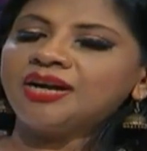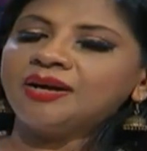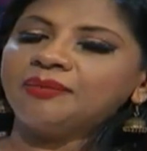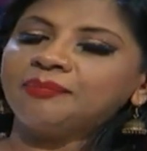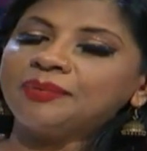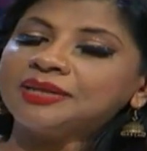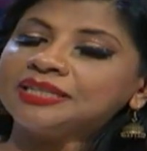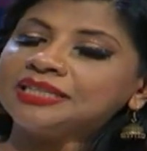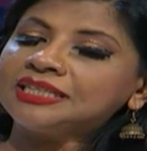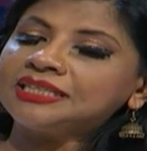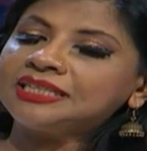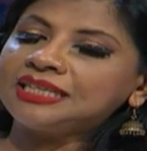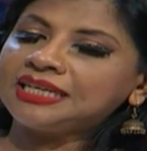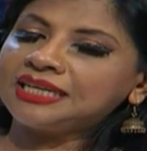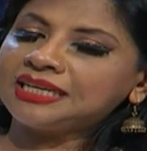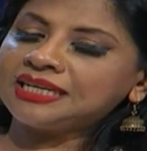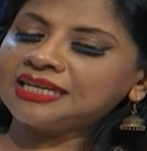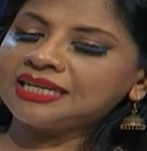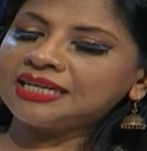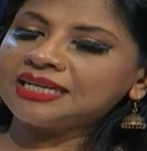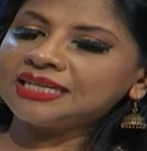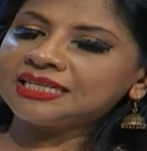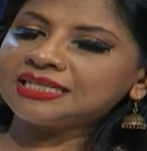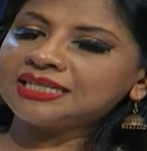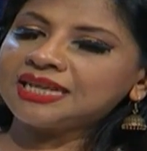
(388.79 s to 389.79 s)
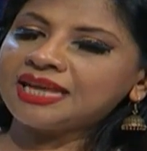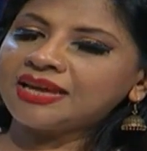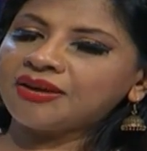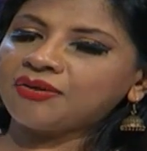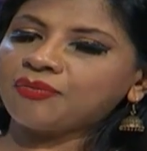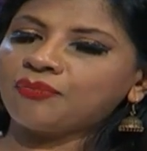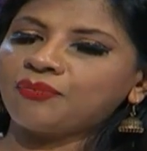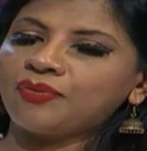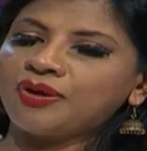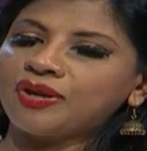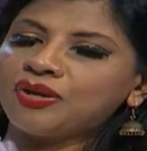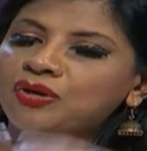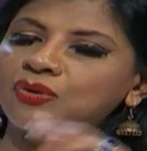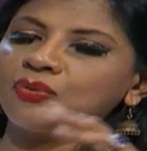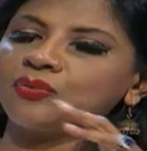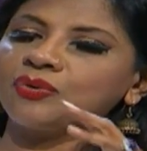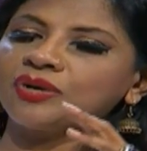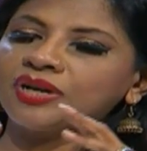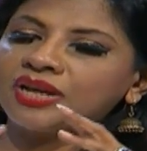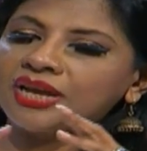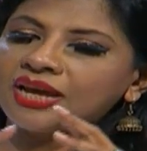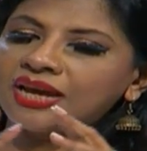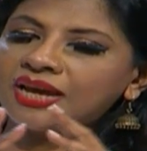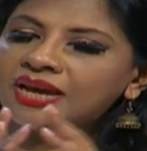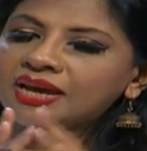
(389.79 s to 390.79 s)
But the thing is, like when you
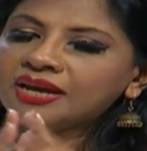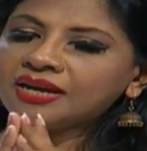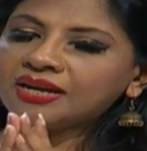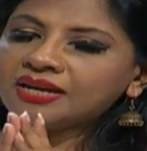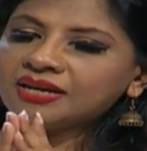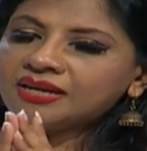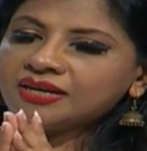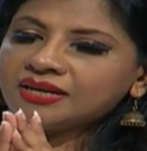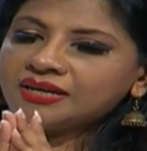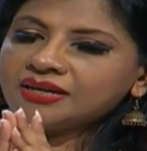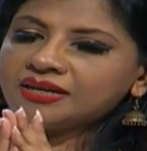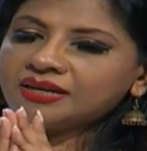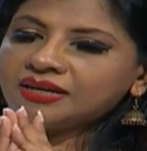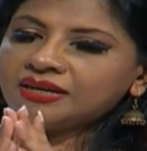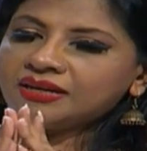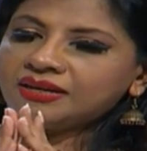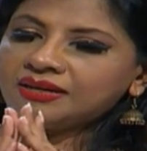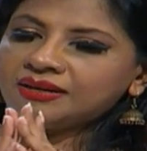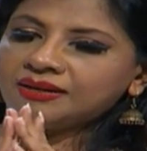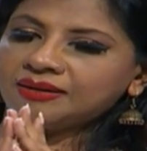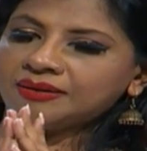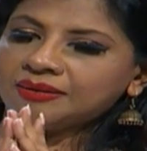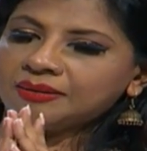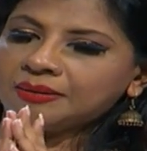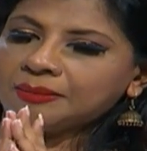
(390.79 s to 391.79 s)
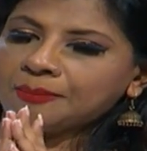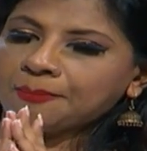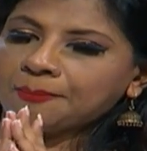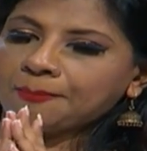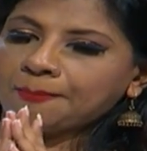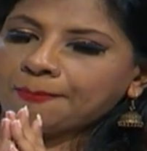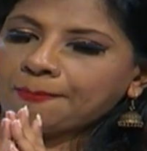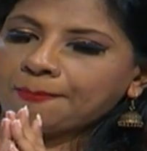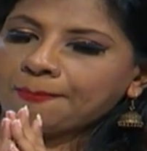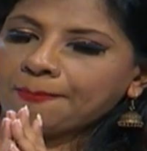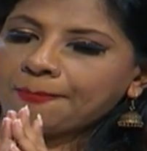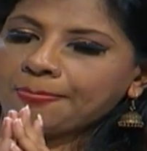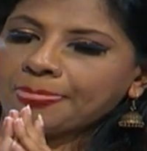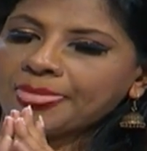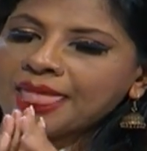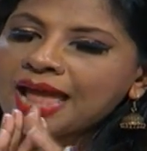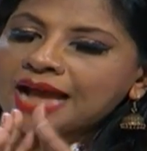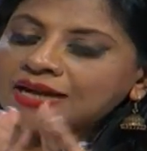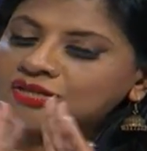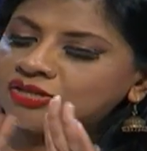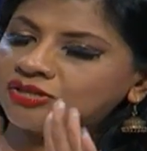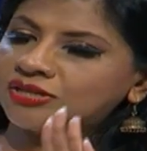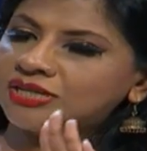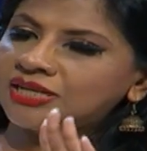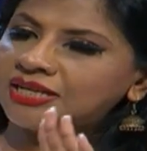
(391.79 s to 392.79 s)
take,
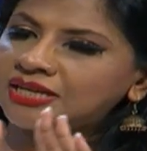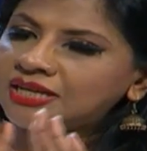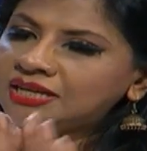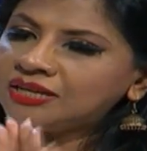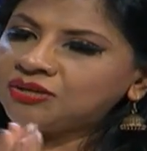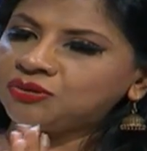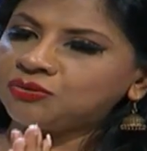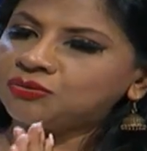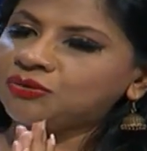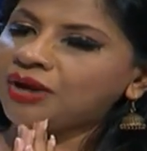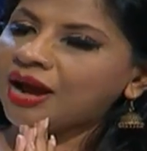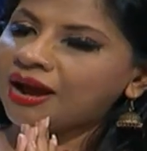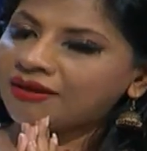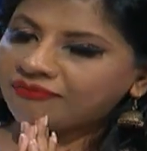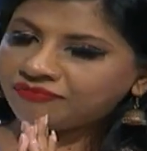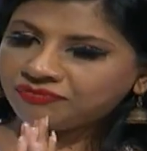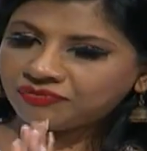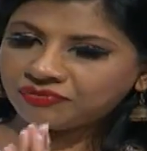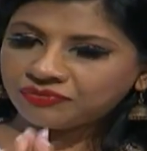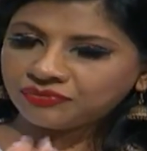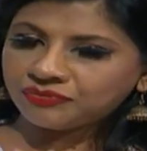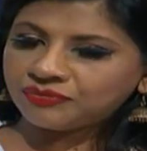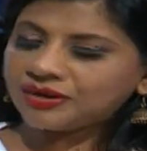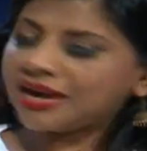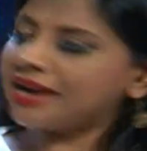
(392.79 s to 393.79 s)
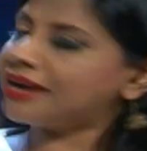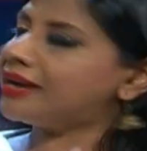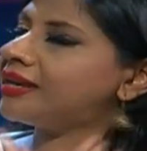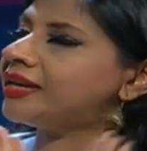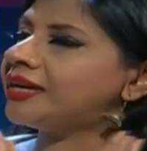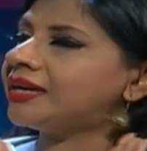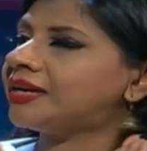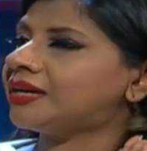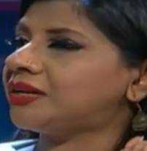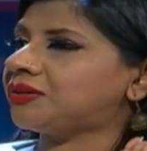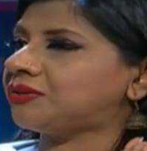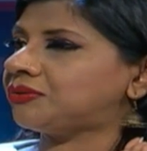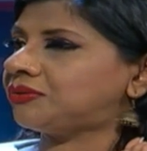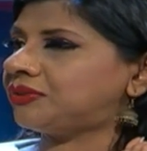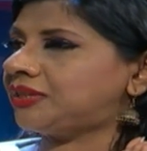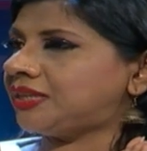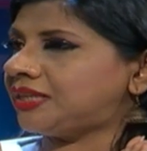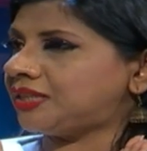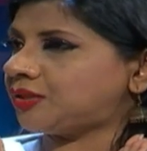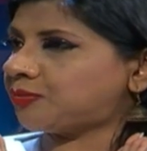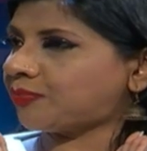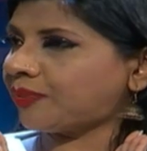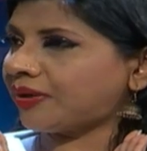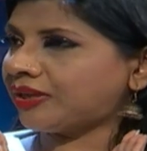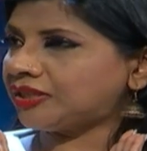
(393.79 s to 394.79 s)
actually you have to adhere to
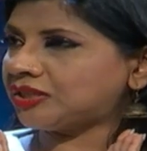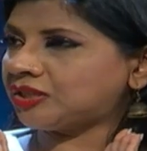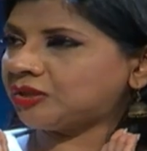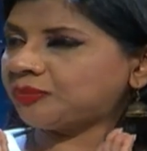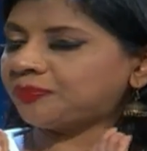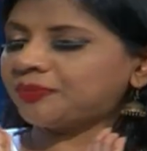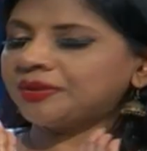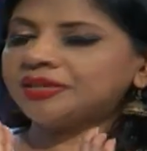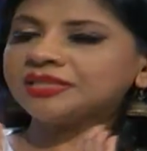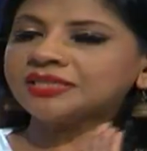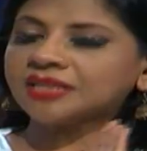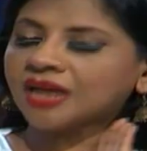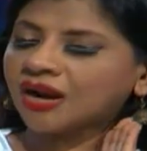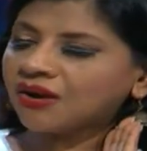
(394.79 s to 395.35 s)
these principles.